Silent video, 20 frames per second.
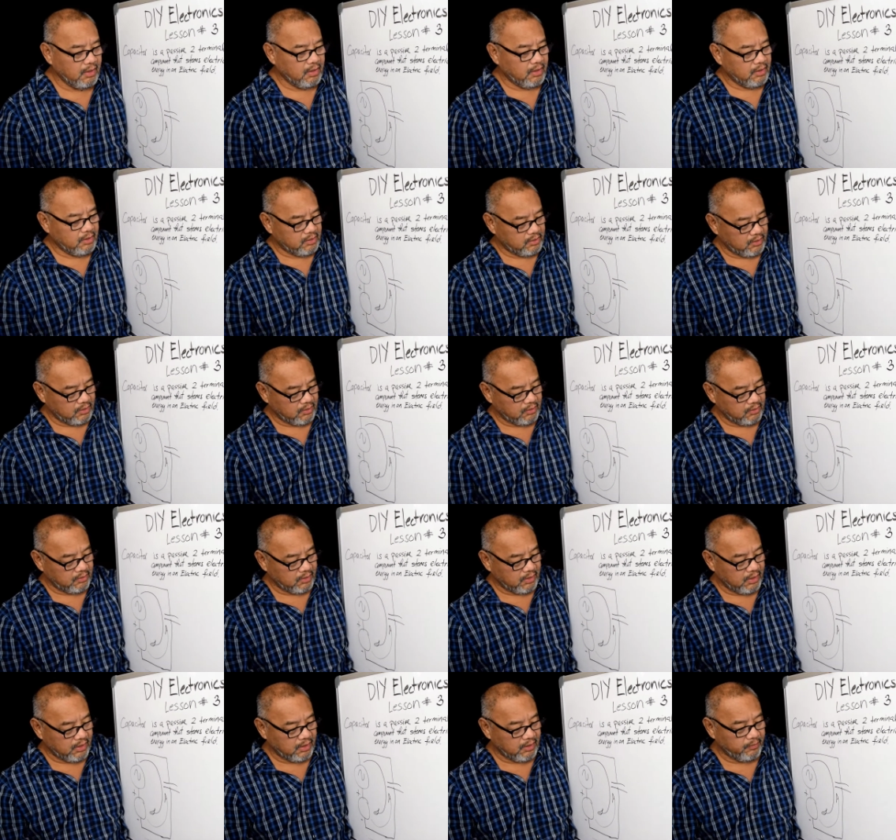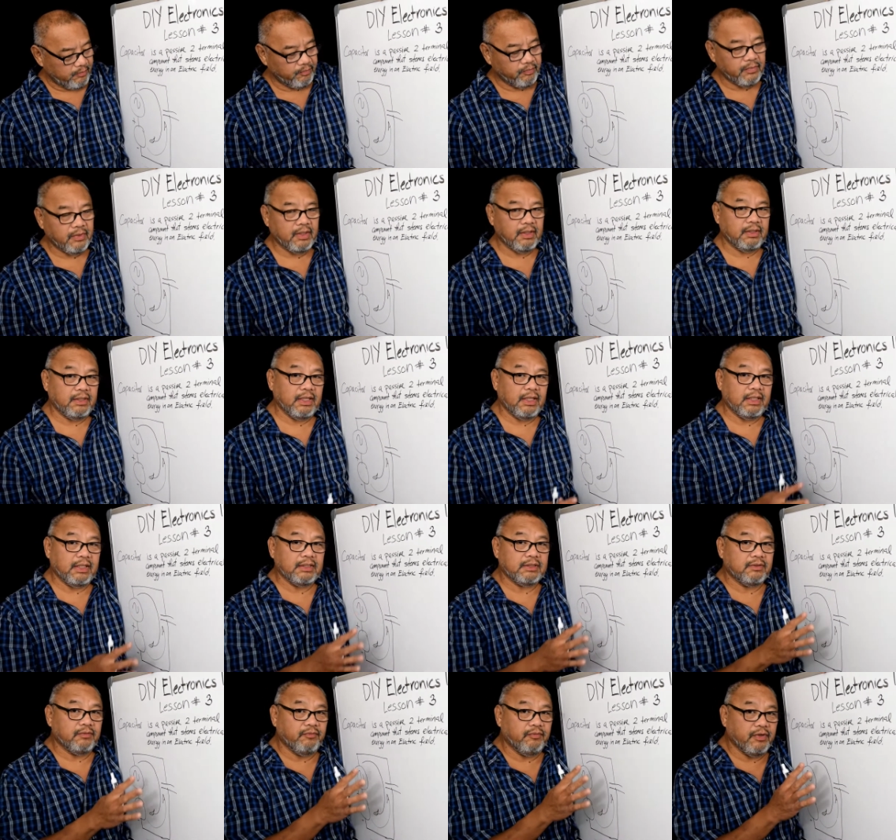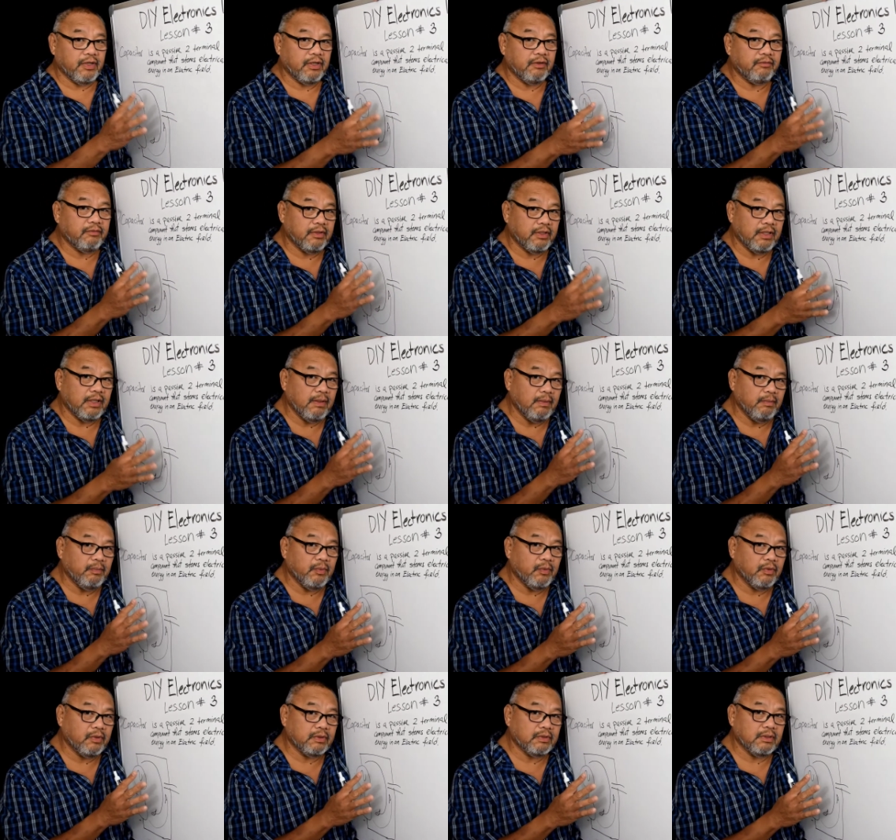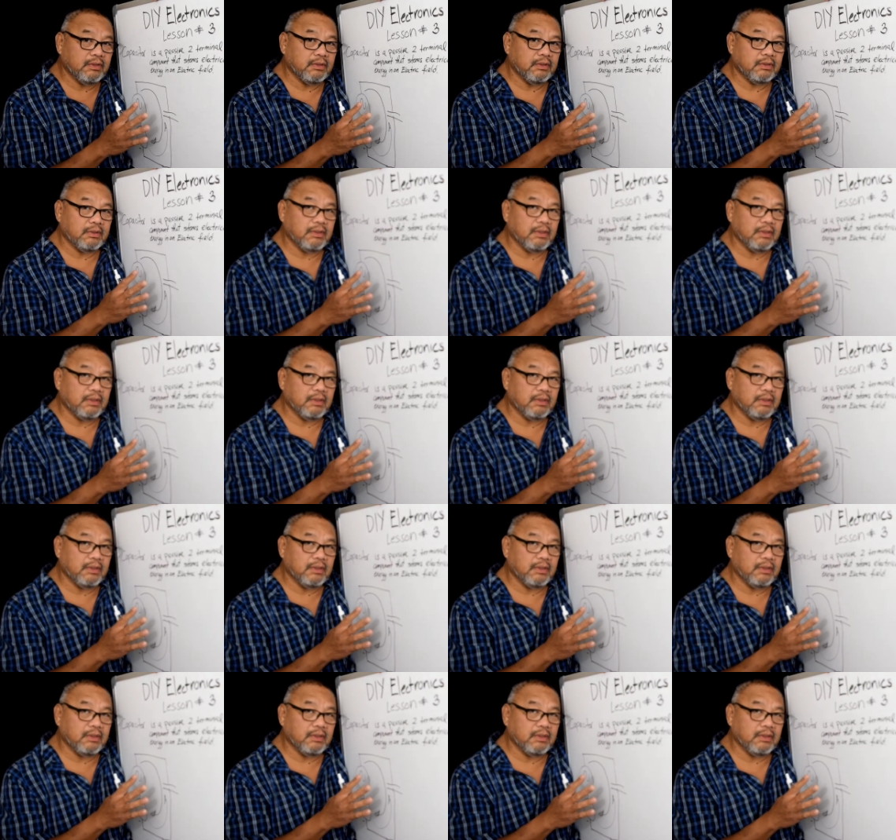So that is a very, very important